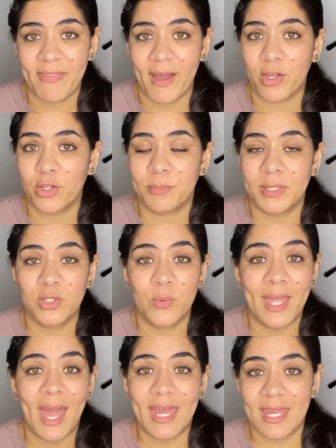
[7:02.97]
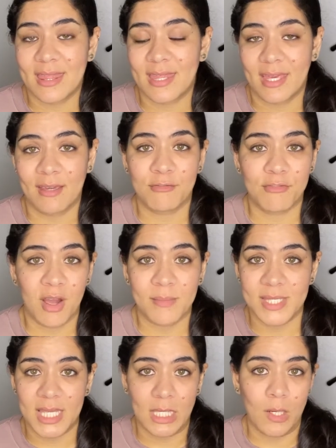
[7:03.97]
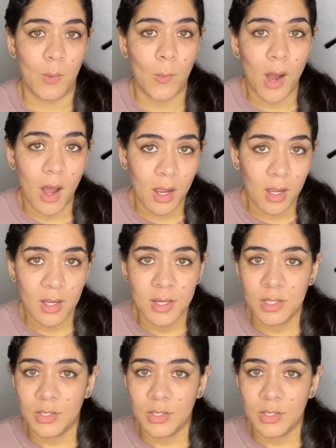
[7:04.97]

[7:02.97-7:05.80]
That could be doing anything from taking a walk,